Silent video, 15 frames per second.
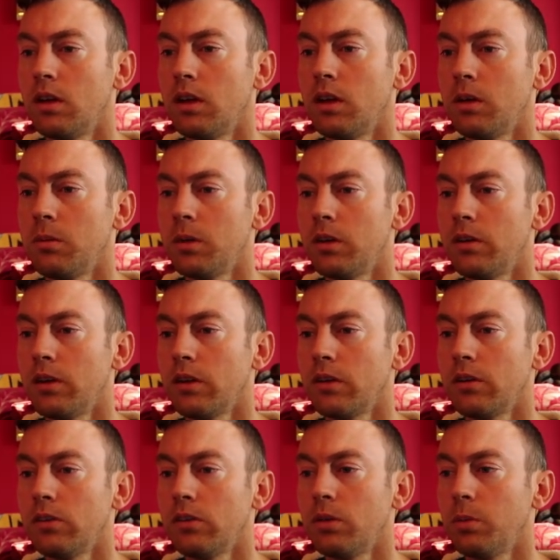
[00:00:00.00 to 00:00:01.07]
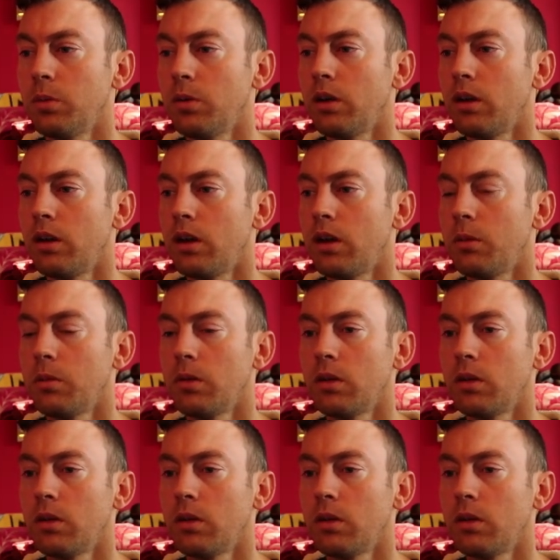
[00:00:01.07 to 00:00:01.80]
and I'm going to take the super rate up.